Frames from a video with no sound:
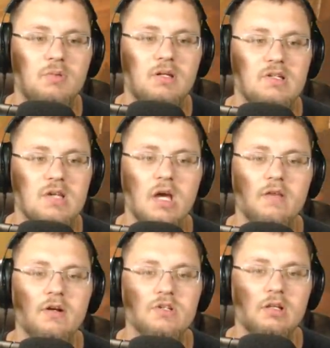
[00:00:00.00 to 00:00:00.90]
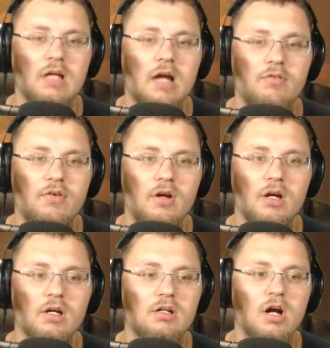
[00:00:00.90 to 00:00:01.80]
because there's a lot of
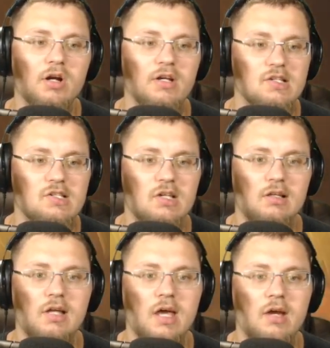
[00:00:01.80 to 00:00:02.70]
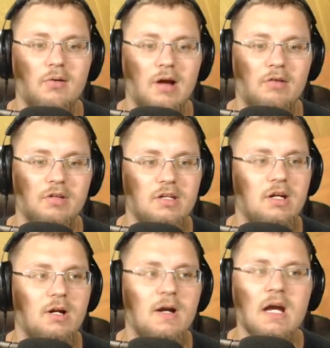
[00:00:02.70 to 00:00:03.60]
carcass laying around in
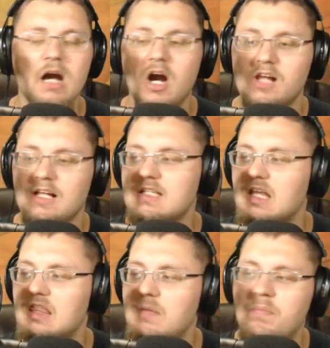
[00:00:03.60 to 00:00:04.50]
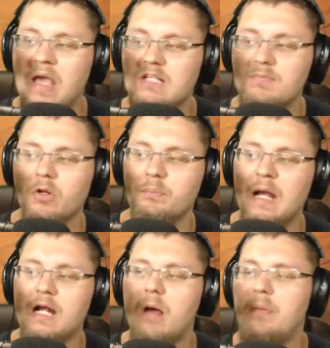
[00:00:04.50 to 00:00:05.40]
here. All right, let's get the base built
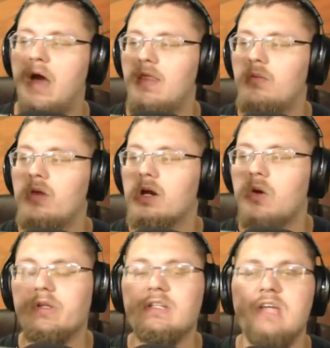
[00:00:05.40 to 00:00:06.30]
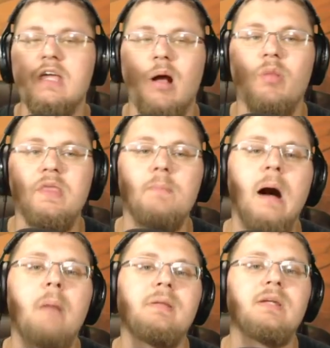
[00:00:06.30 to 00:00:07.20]
back up, and then we are going to take out the
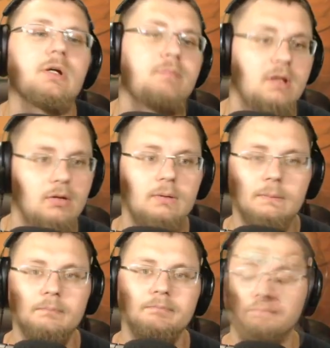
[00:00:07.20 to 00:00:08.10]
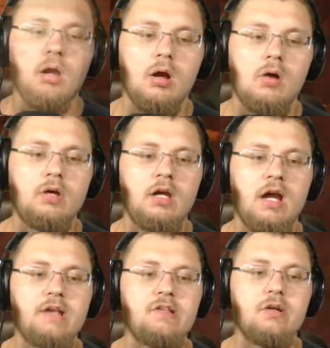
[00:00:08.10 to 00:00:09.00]
bombardier beetle. Okay,
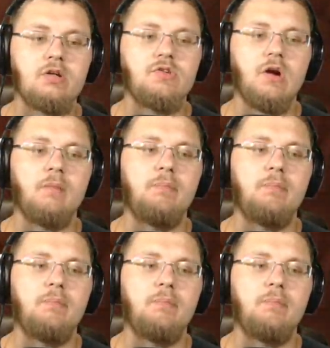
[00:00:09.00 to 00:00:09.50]
guys, here's our